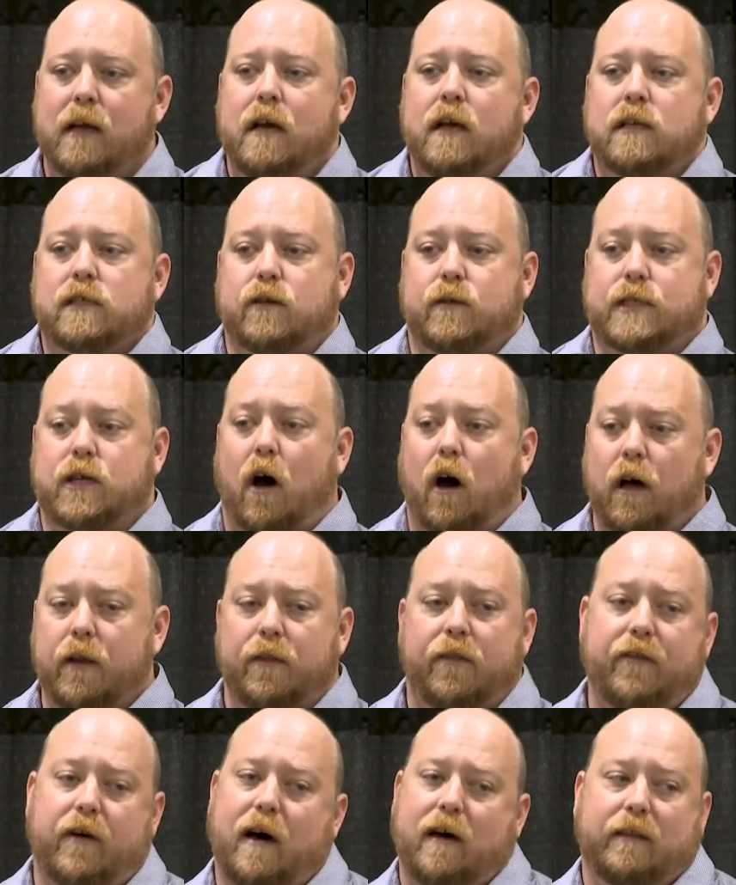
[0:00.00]
So it's
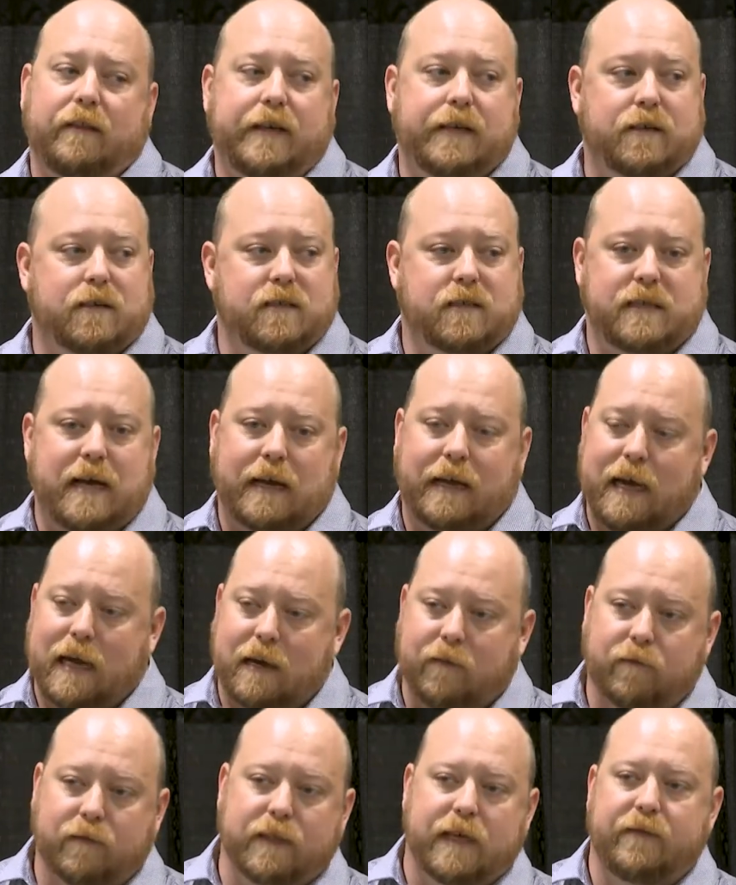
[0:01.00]
on thought leaders that kind
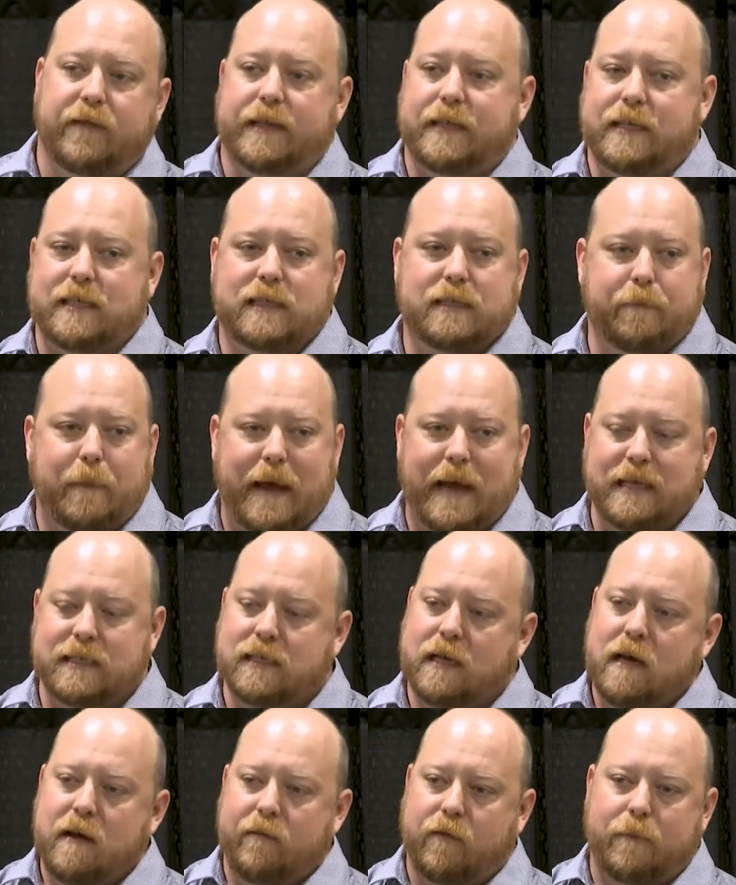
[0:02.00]
of live in this
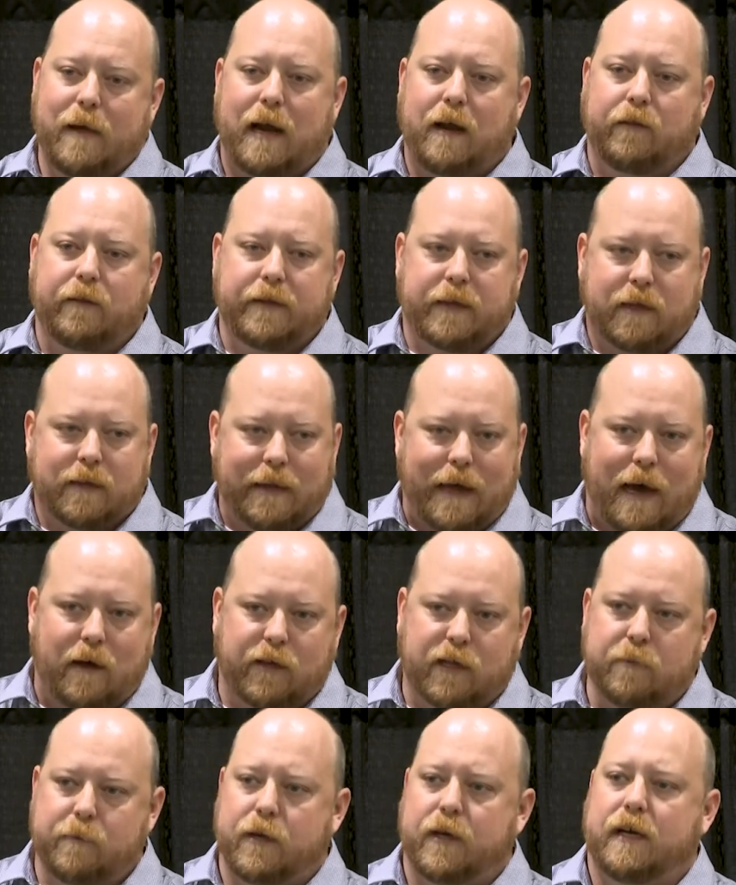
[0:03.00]
space, from not only the
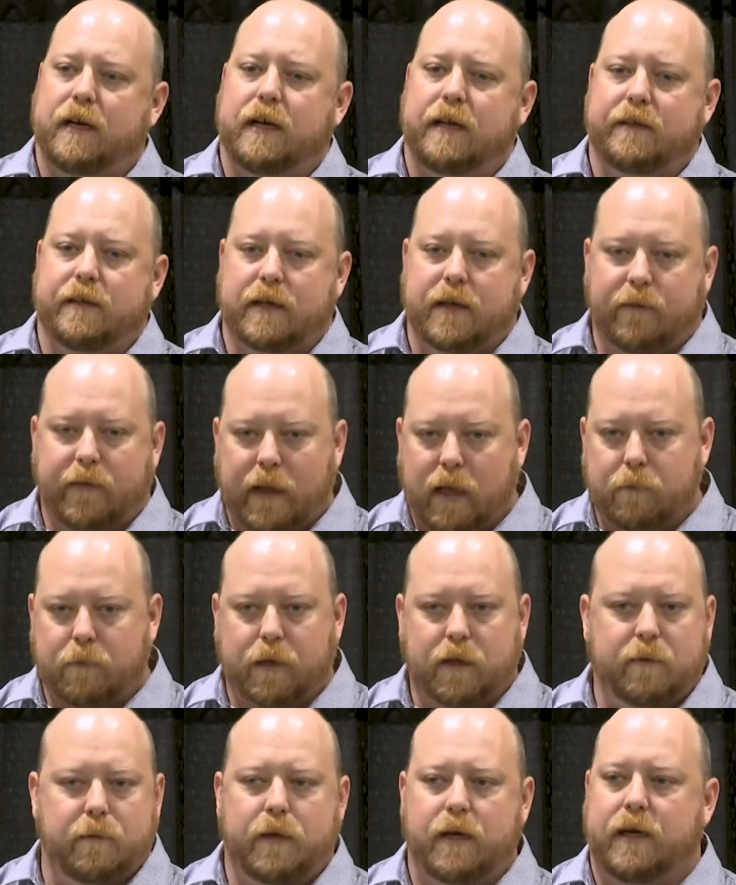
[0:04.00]
cloud community and the
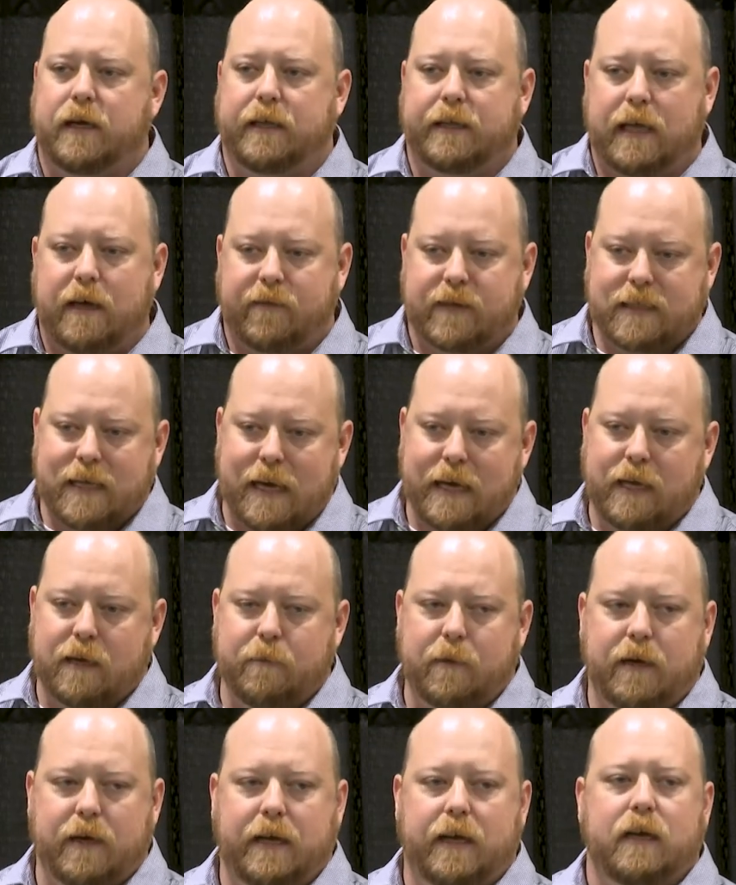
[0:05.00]
developer community and the FSI
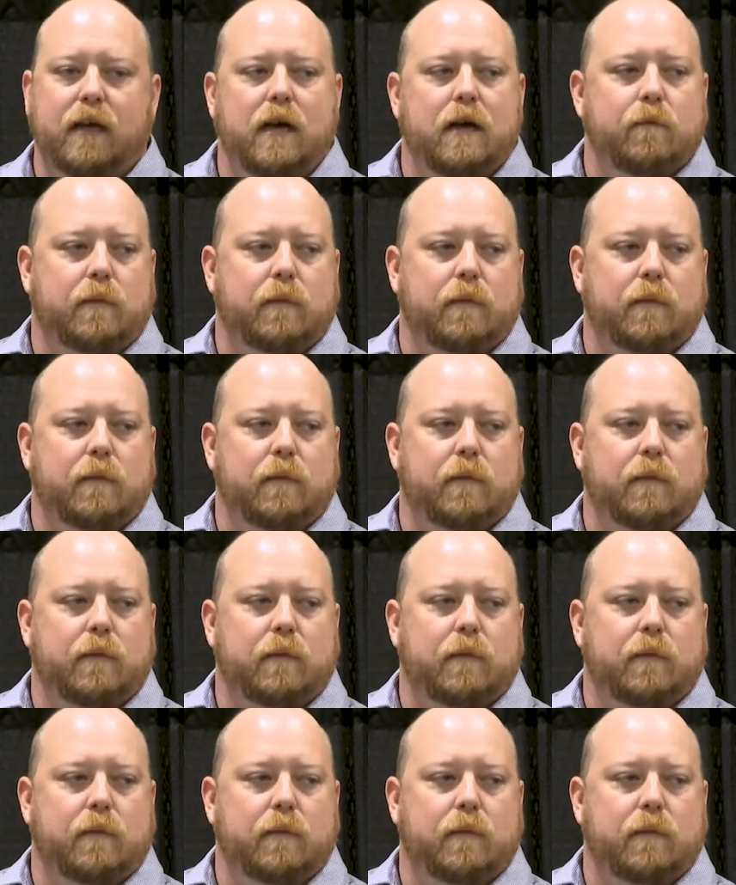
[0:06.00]
community,